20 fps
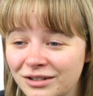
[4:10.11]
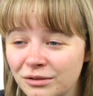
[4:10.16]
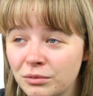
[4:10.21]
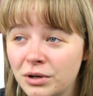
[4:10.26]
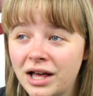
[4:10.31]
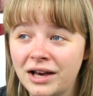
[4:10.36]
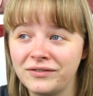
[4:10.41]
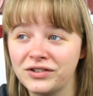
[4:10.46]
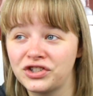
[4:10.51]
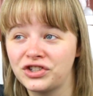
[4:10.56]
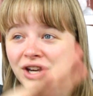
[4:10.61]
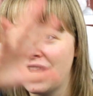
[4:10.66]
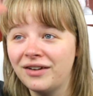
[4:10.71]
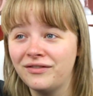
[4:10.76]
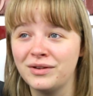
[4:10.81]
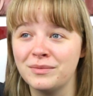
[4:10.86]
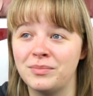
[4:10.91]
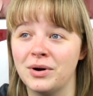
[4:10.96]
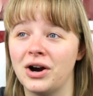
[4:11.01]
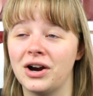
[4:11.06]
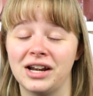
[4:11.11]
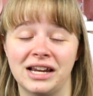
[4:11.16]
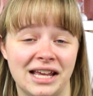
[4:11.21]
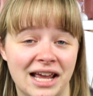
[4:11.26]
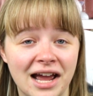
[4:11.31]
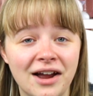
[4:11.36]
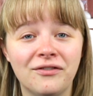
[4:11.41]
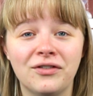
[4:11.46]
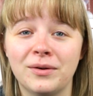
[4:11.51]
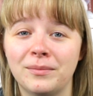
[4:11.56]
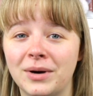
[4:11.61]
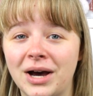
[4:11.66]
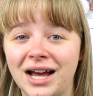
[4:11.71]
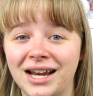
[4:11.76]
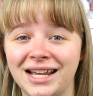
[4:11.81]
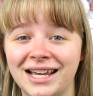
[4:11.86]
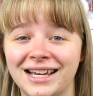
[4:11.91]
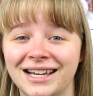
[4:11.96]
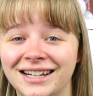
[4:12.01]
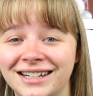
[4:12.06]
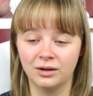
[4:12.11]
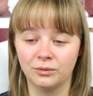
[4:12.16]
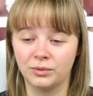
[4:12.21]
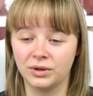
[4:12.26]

We'll have a shaving party, everybody.